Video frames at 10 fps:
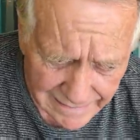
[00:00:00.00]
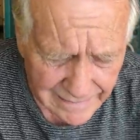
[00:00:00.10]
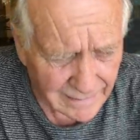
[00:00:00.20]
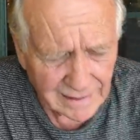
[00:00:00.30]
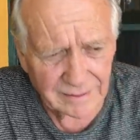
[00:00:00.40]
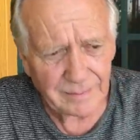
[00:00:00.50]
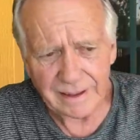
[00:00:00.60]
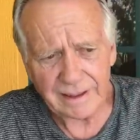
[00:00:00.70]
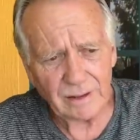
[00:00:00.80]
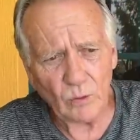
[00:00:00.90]
There hasn't
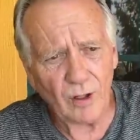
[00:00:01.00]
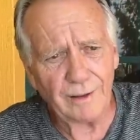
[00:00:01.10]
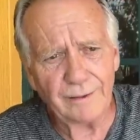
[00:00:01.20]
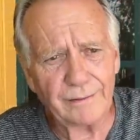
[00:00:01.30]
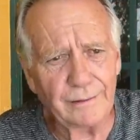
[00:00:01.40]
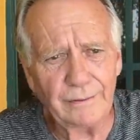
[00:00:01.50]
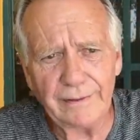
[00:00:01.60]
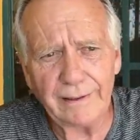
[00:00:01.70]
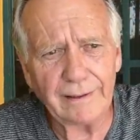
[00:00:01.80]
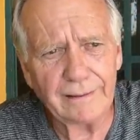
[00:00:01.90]
been any water through
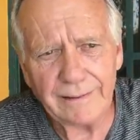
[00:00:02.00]
there.